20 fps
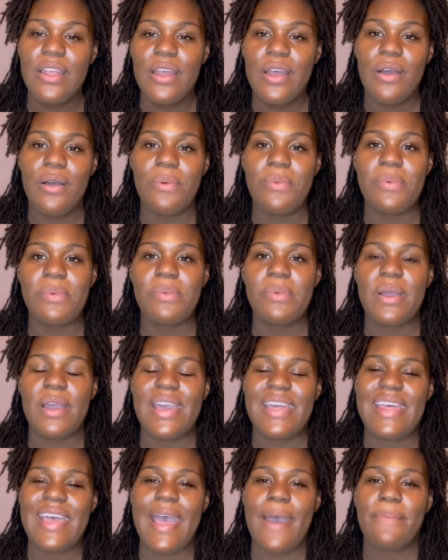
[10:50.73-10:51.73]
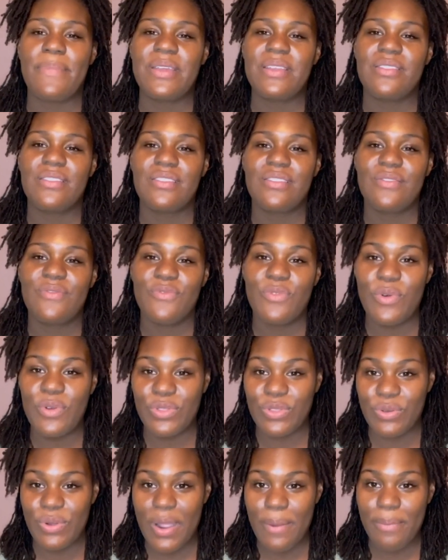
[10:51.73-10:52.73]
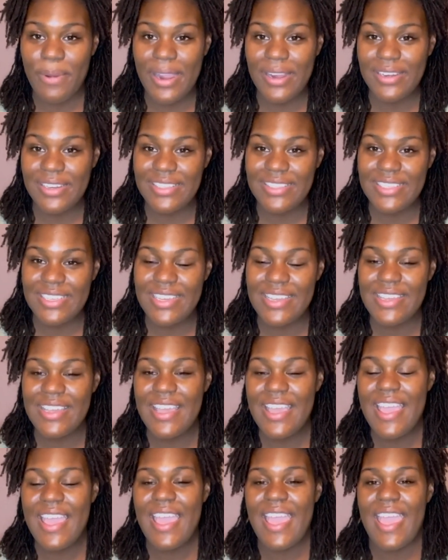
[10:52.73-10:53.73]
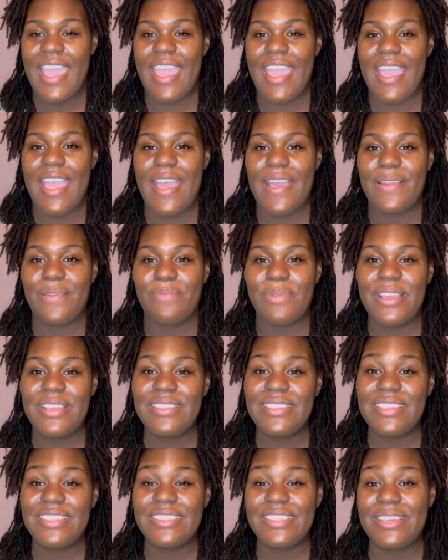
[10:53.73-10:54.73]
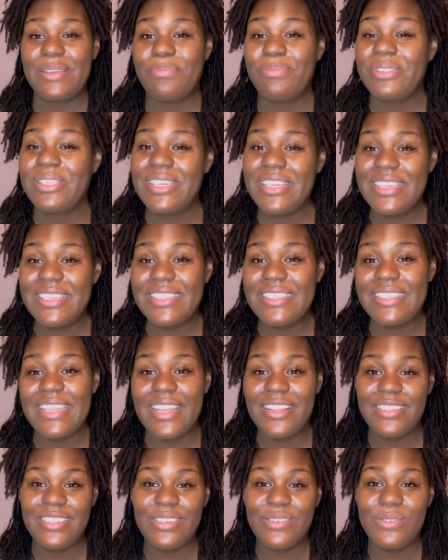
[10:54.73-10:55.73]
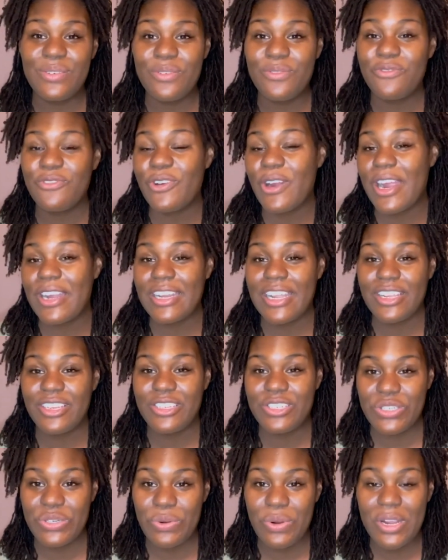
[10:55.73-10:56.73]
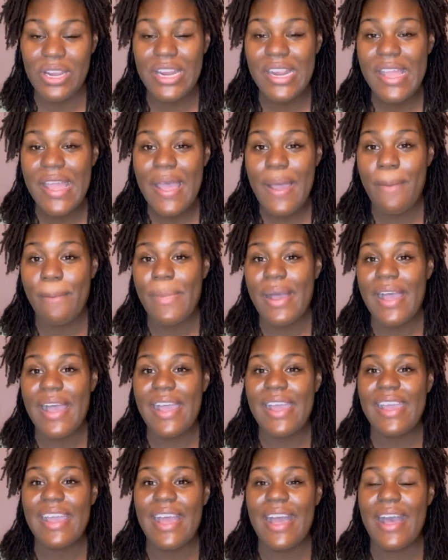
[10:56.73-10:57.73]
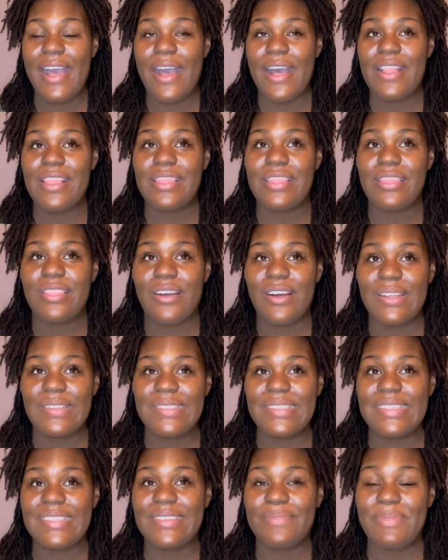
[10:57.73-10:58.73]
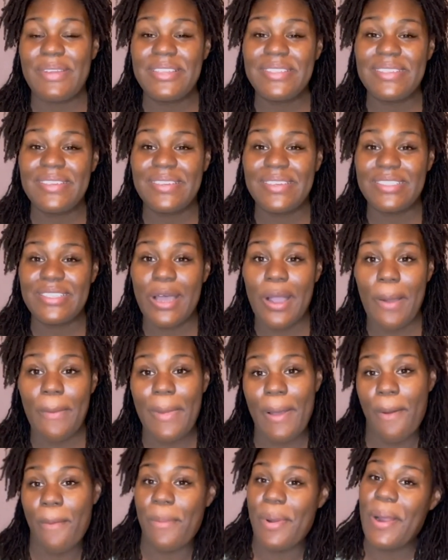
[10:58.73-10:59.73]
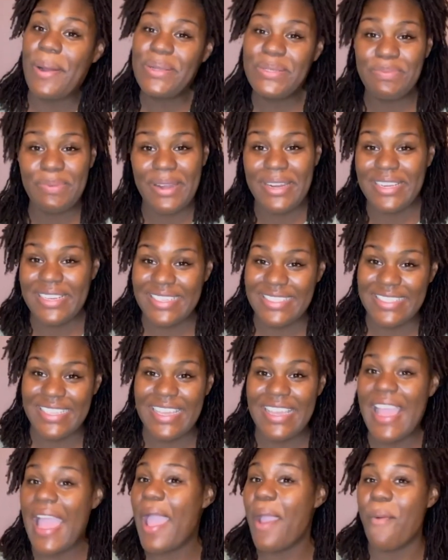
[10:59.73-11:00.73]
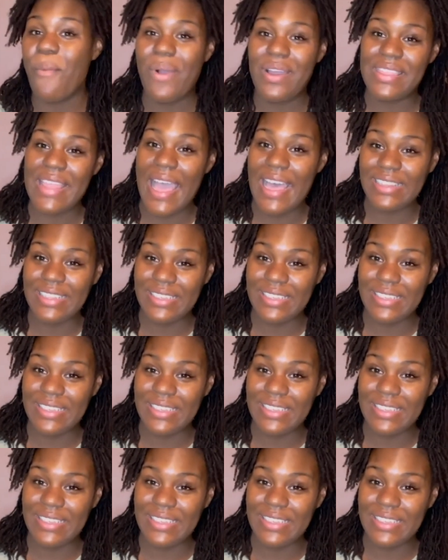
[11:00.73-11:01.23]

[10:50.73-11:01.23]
on what happened through our pregnancy. And basically, please stay tuned for our next short. My thoughts is basically going to talk about post-pregnancy and what that looked